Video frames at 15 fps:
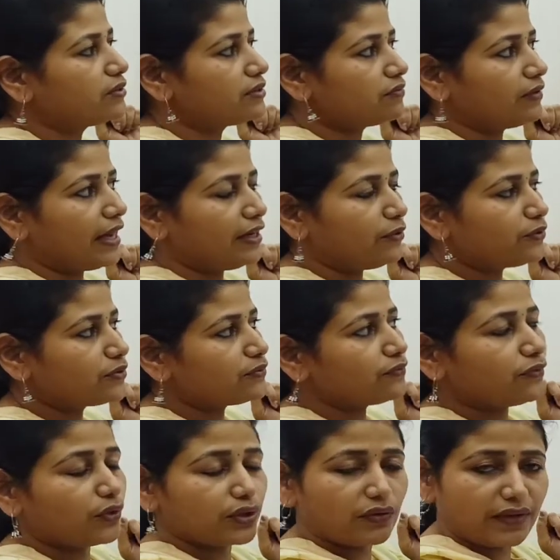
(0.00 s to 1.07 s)
values
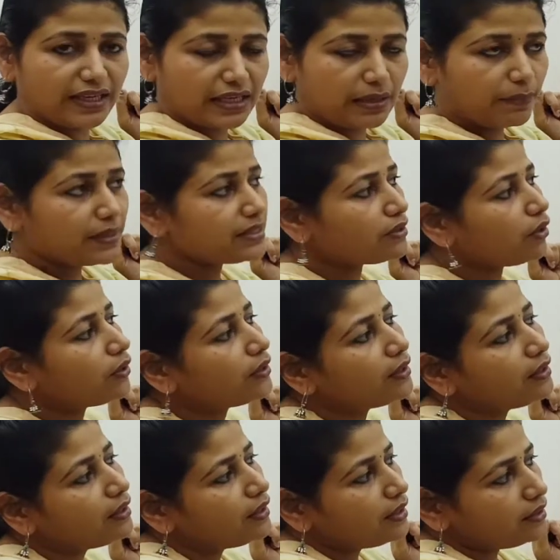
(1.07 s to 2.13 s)
for the variables or
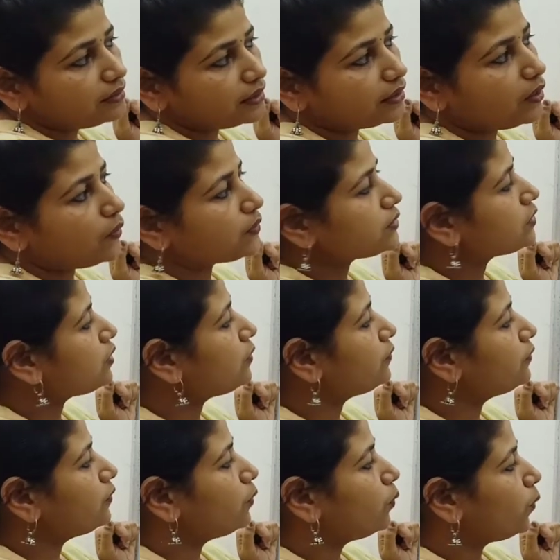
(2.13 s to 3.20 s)
the cost
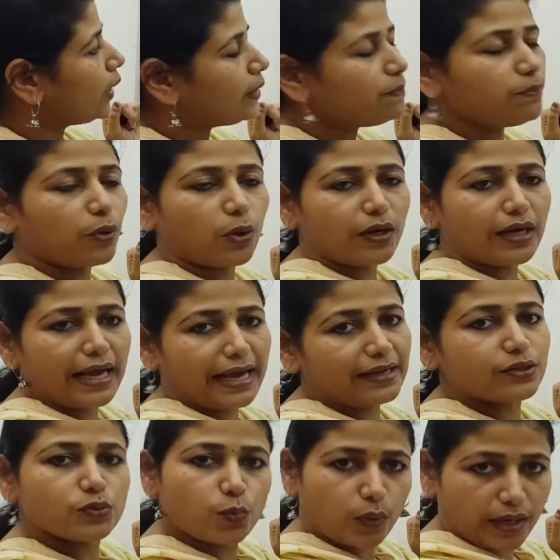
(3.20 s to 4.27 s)
of one ball
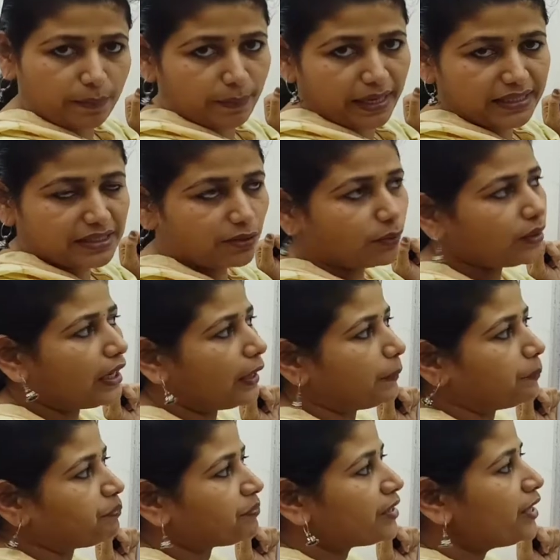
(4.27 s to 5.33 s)
and one bat. Okay.